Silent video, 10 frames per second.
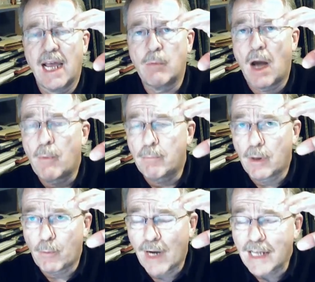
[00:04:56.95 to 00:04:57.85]
and
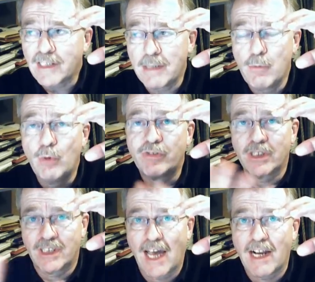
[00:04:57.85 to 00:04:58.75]
what actually moves
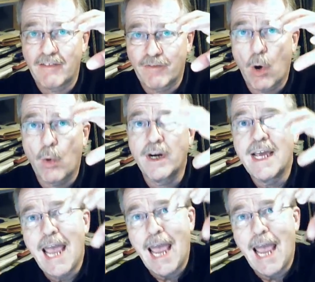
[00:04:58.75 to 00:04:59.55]
society forward,